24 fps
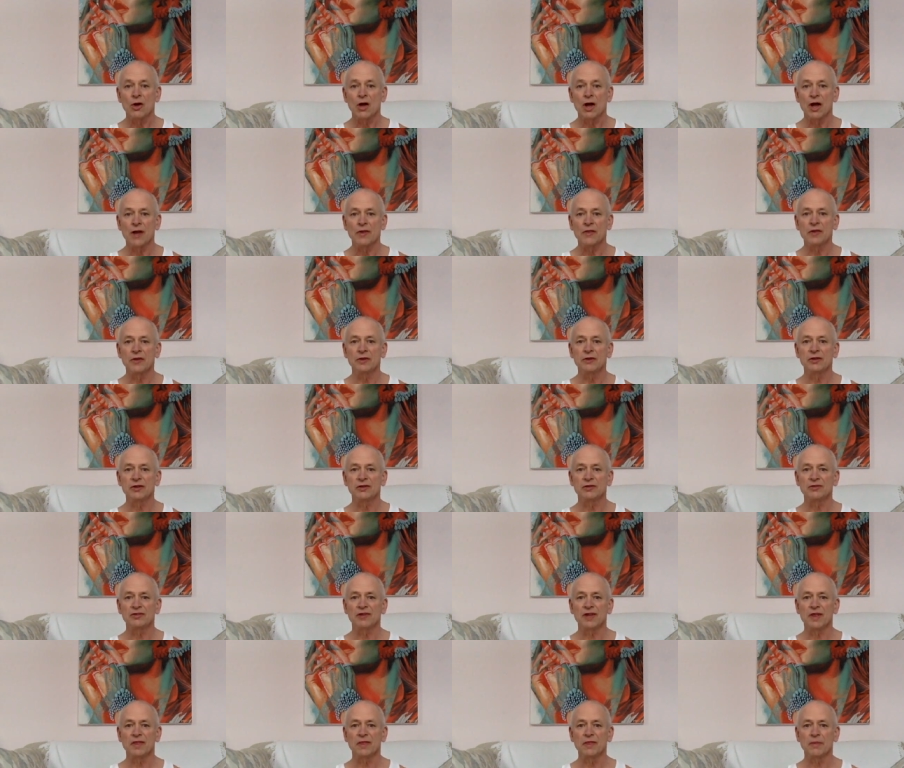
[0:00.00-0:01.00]
and then
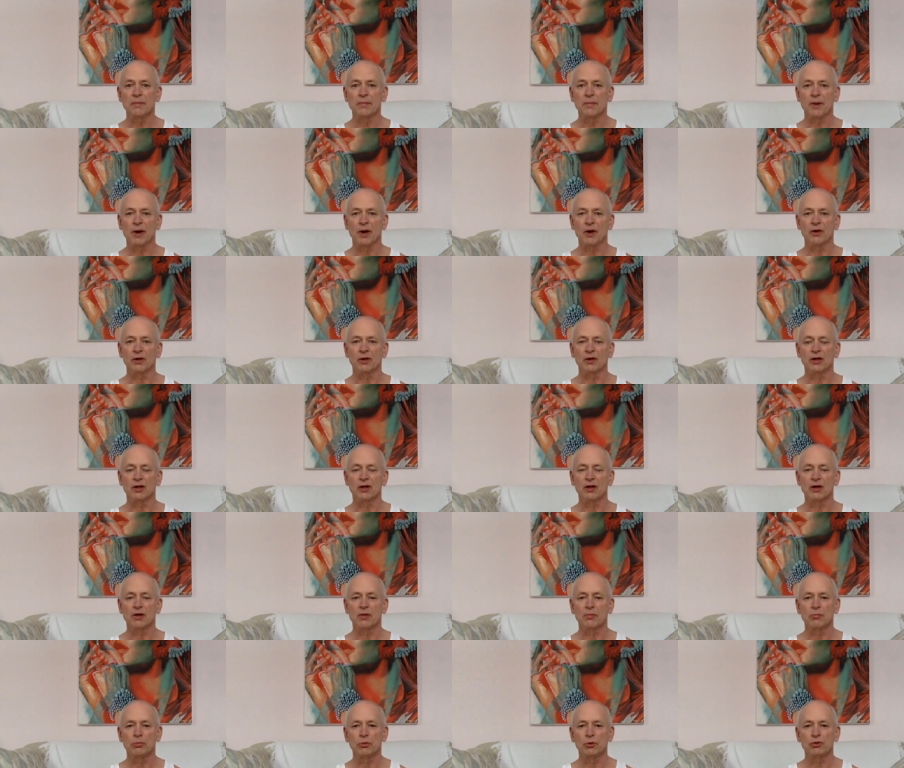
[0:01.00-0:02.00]
distend the belly.
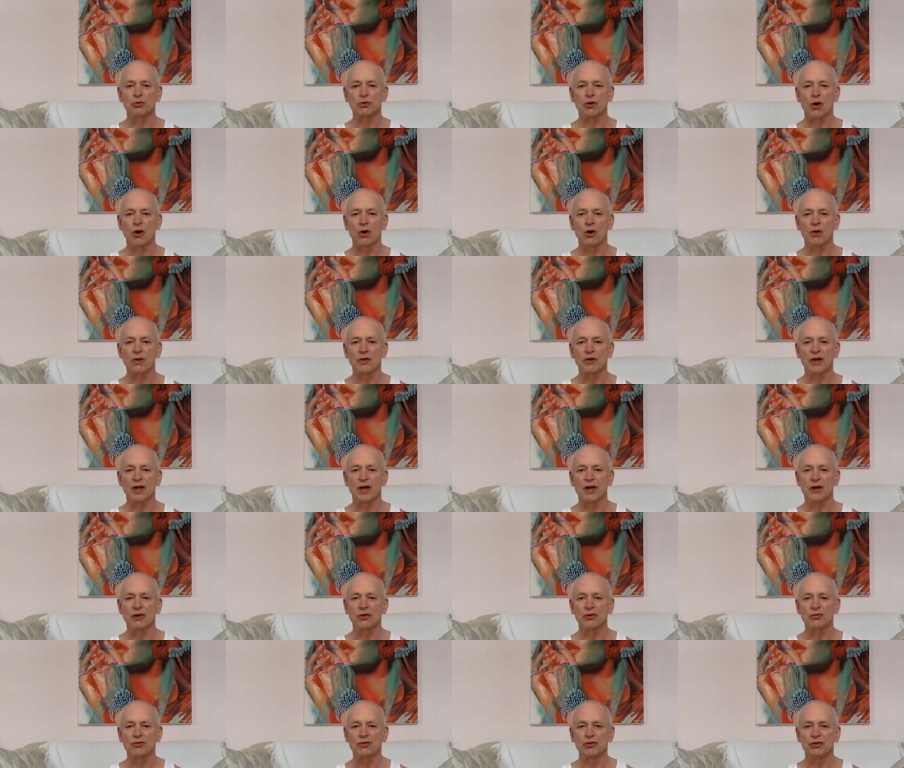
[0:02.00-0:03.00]
Push all the
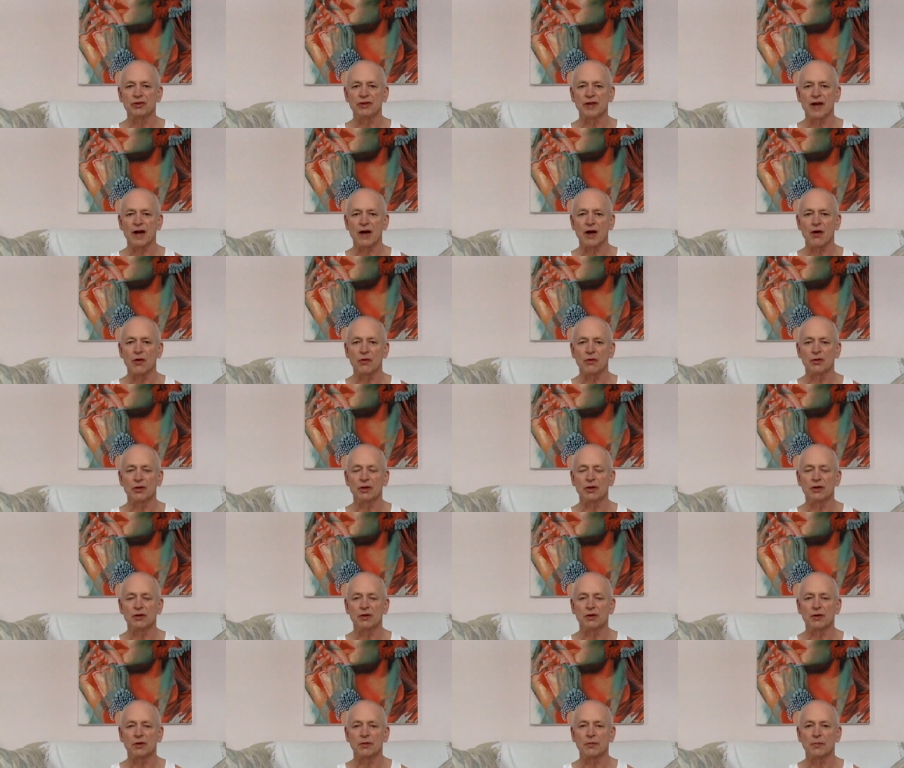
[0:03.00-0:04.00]
energy down
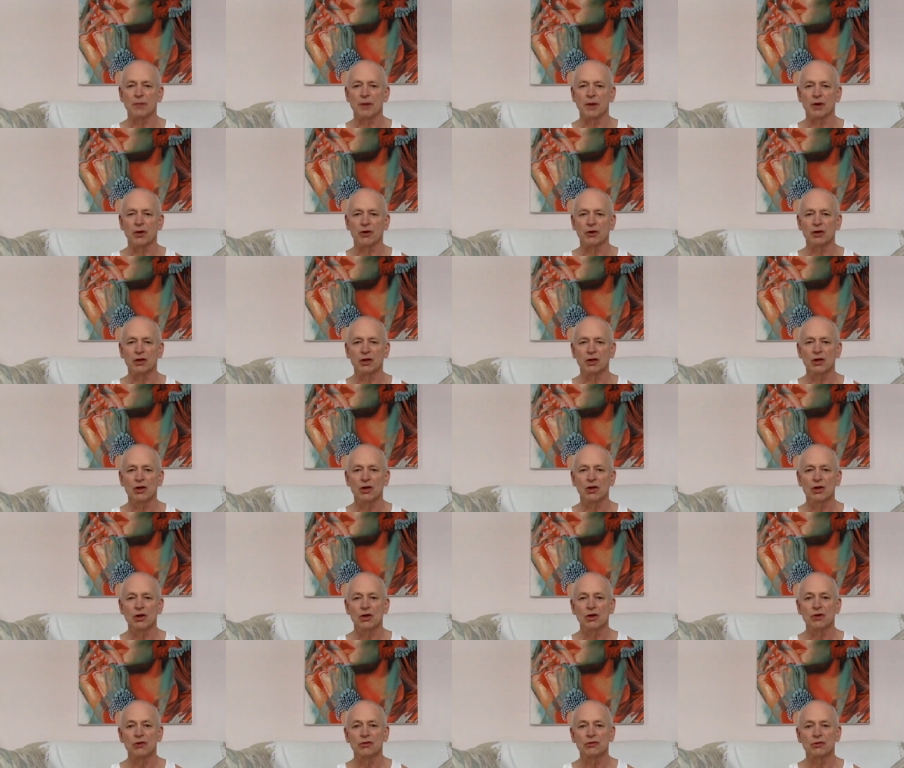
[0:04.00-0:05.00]
into the belly
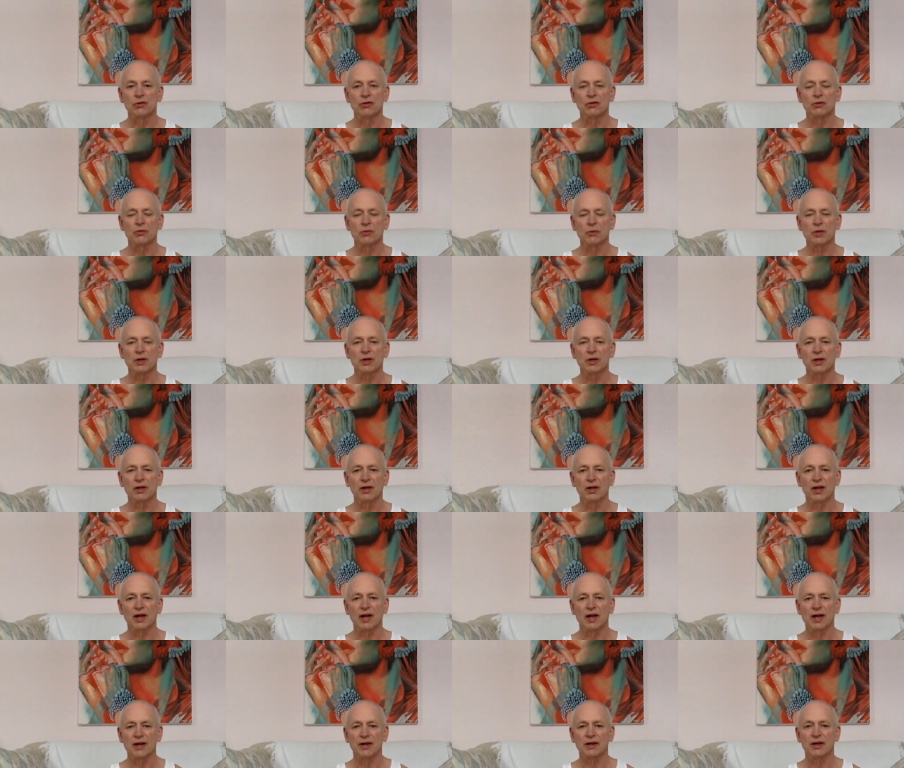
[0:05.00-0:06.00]
so that we can
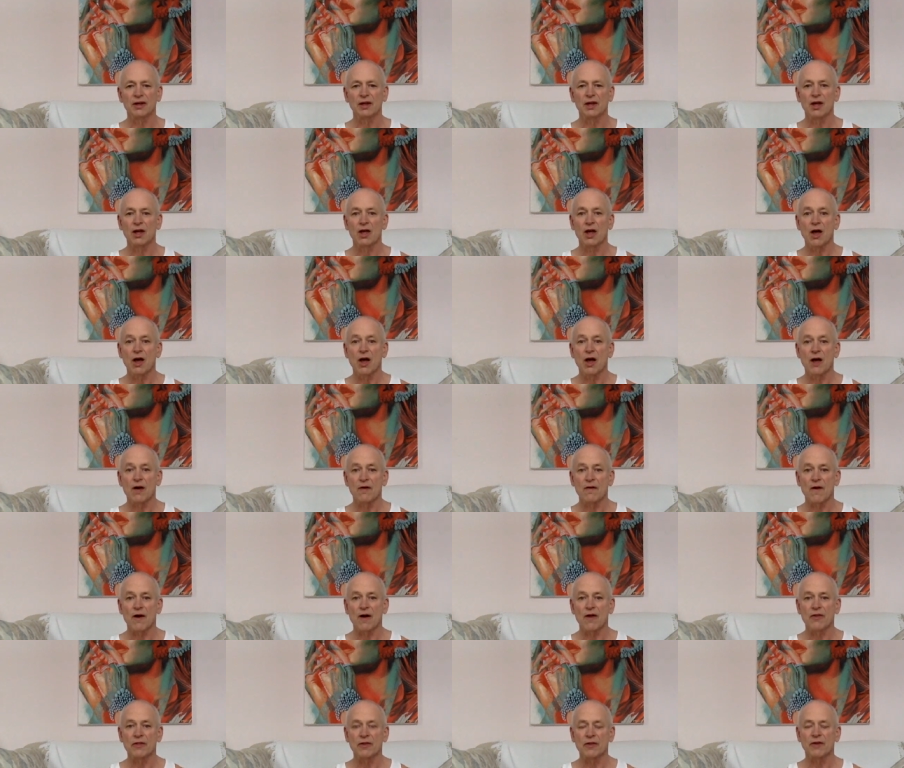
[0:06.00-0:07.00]
get
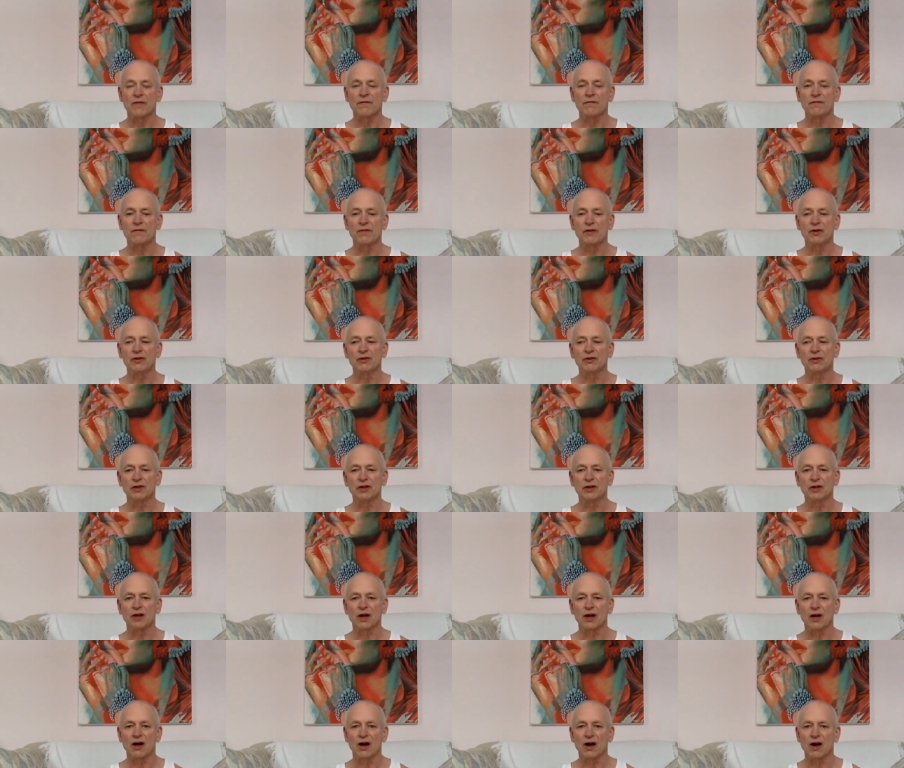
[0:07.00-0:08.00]
a feeling
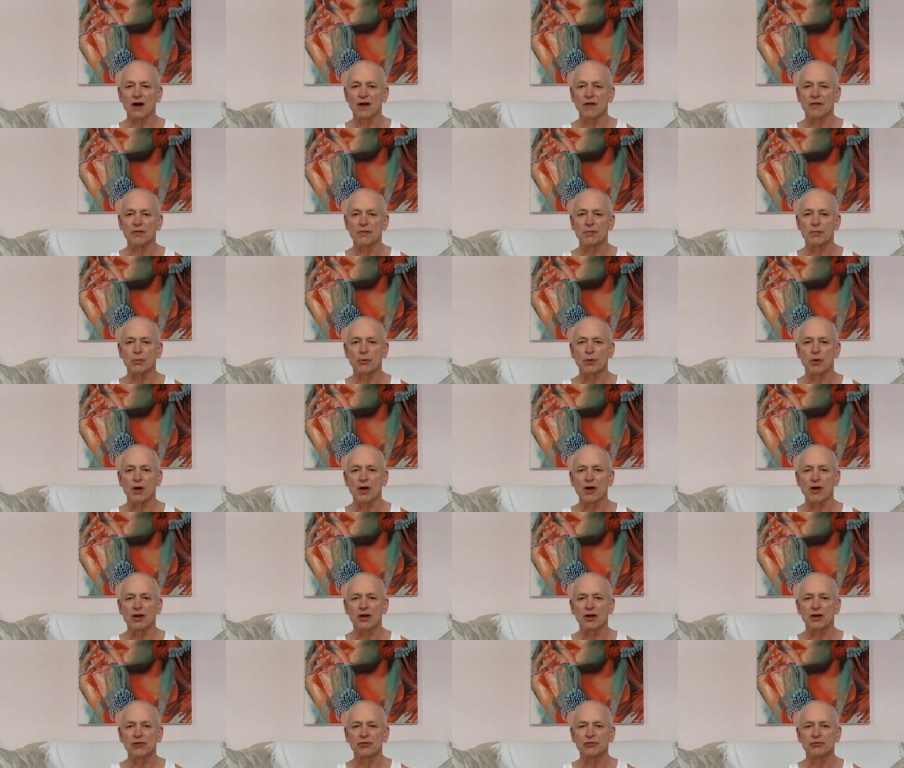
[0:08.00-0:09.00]
of the
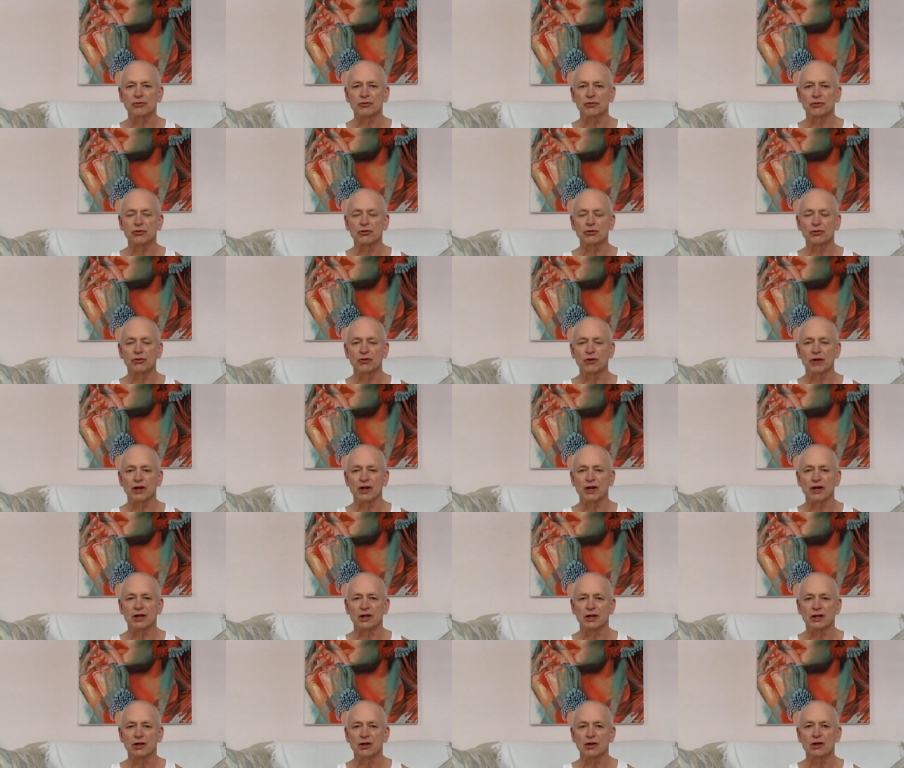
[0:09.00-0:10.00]
prana
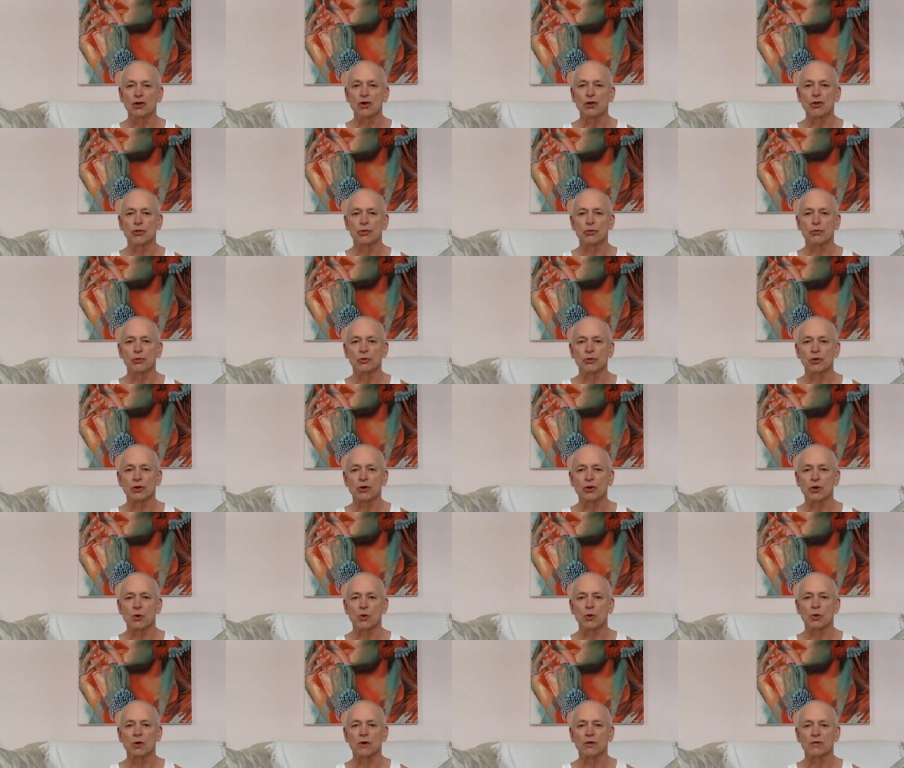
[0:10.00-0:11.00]
circulating through the
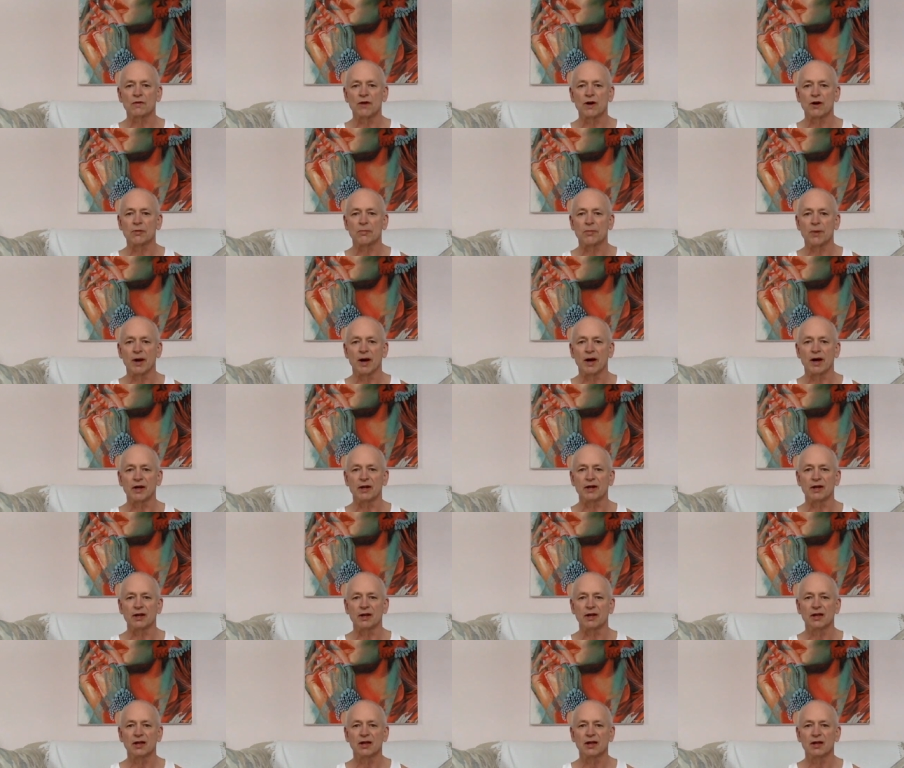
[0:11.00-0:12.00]
core of our body.